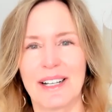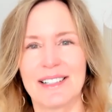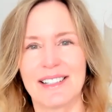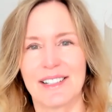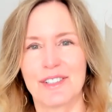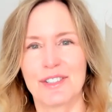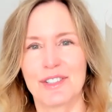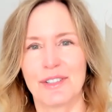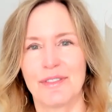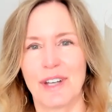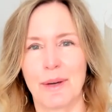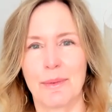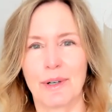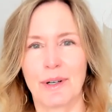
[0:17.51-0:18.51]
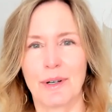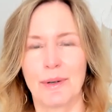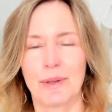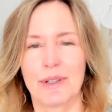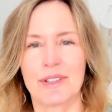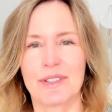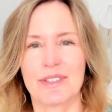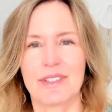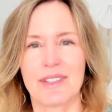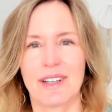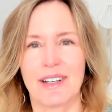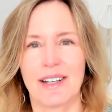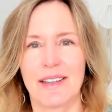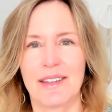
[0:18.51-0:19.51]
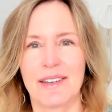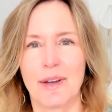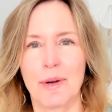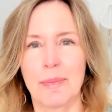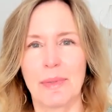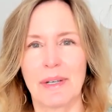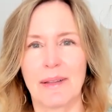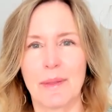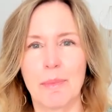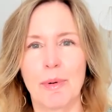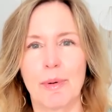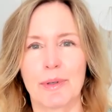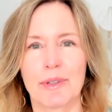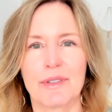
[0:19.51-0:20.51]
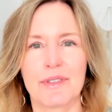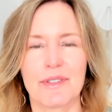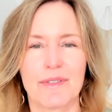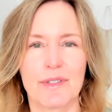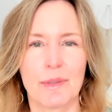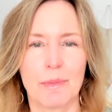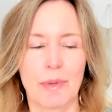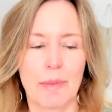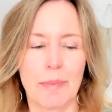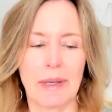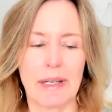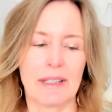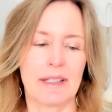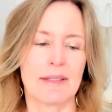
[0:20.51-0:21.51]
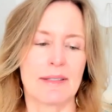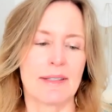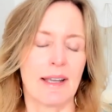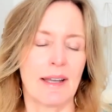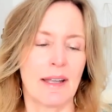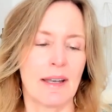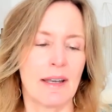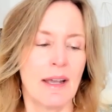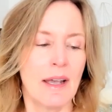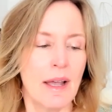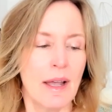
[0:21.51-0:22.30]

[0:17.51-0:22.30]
I did a Shift Network course on opening the portals of superabundance. And